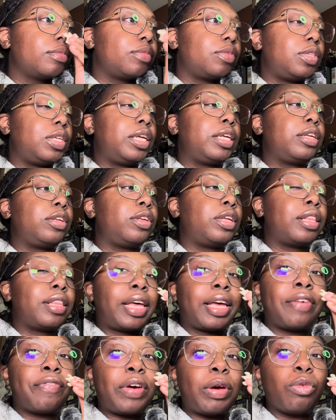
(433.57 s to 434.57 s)
it, like
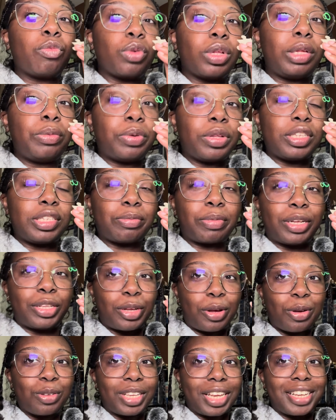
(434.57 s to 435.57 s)
if I really put it to my
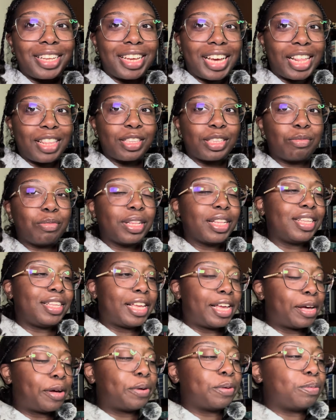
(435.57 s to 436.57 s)
nose, I can kind of smell it
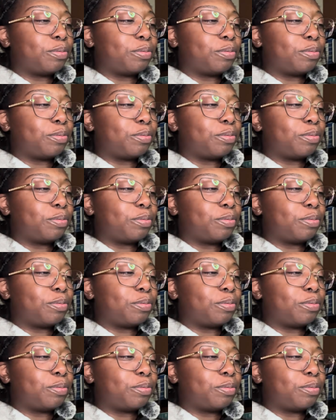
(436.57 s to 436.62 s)
now,